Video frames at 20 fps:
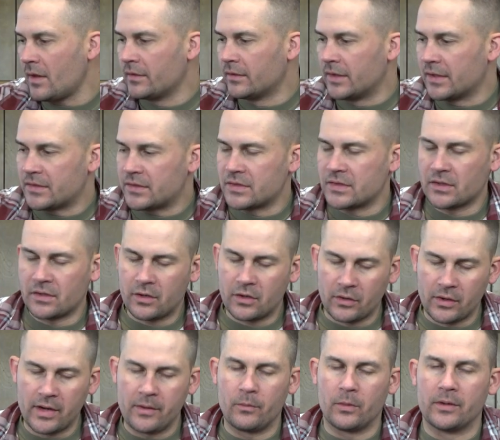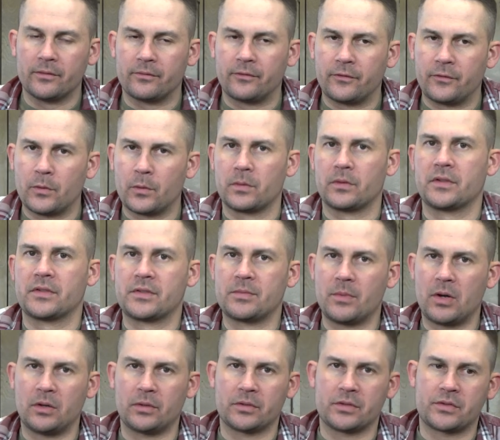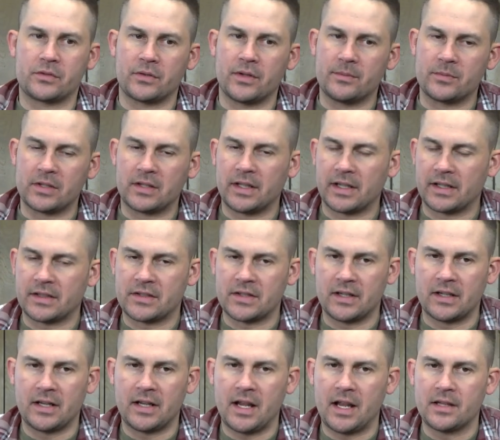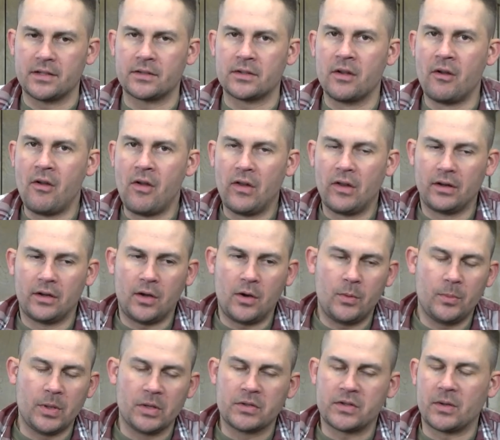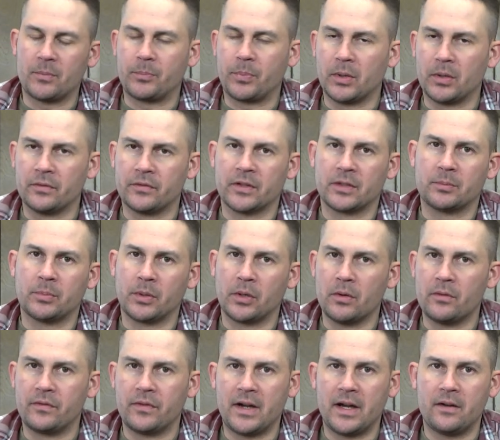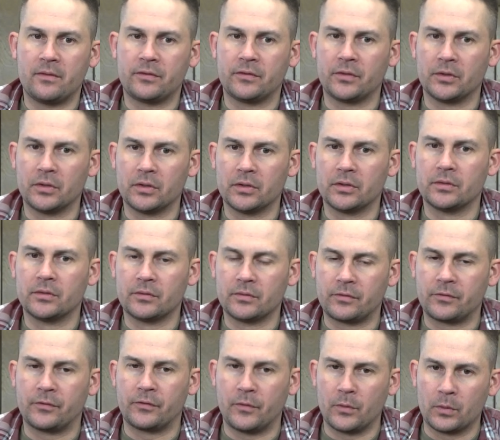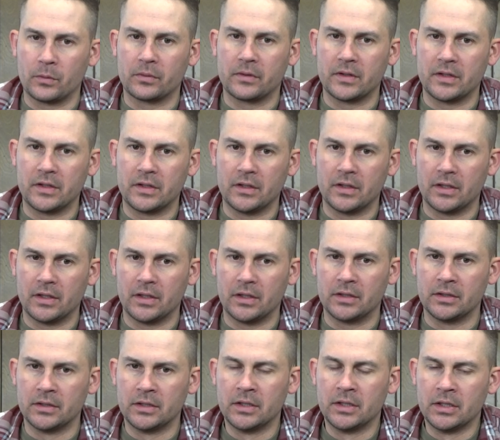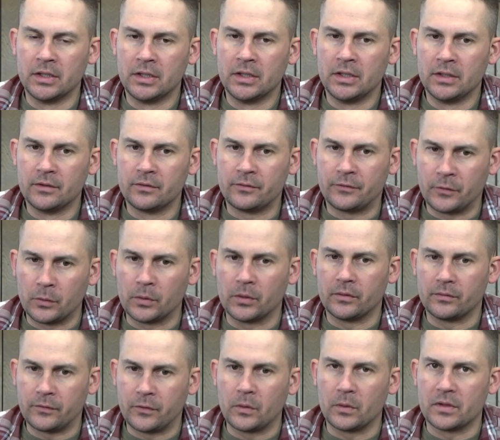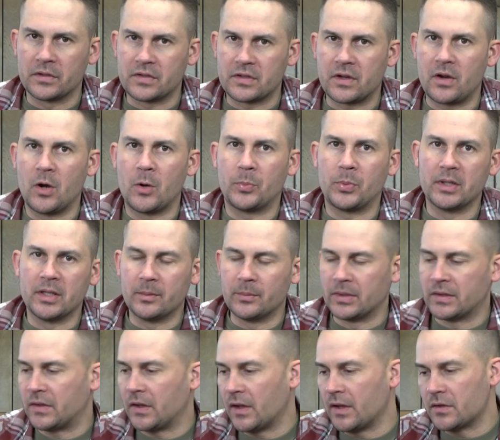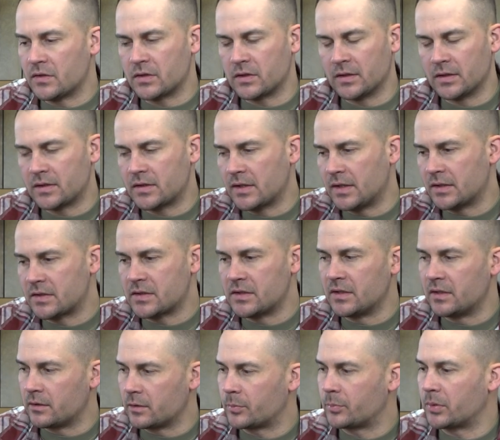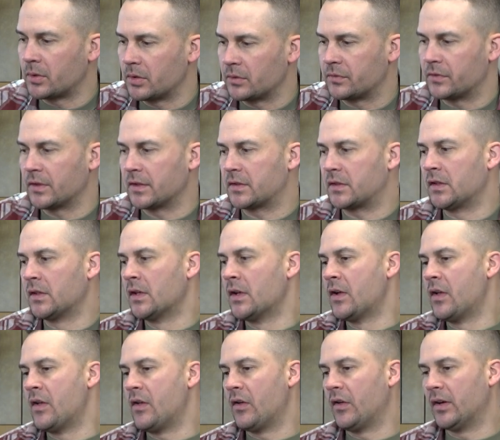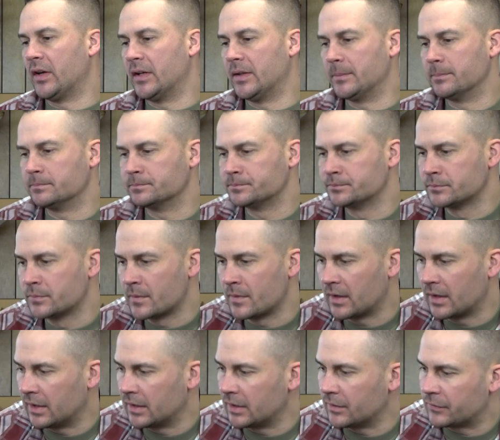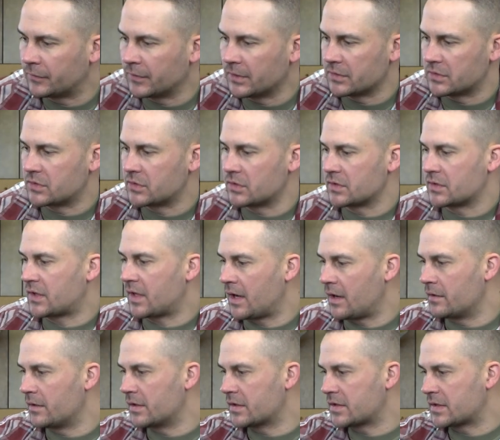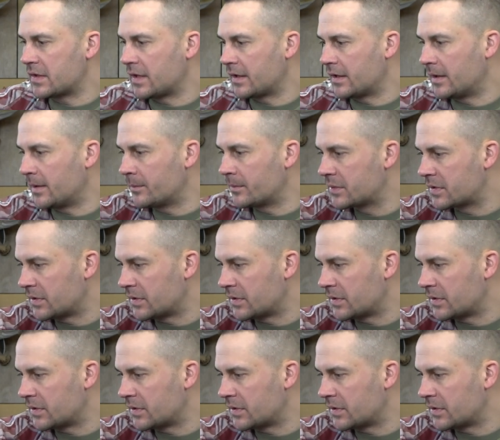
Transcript: This is a great one for the smaller streams, and like I said, it has almost a perfect profile for a sculpin imitation. It's near perfect, and the fish just tear this thing up.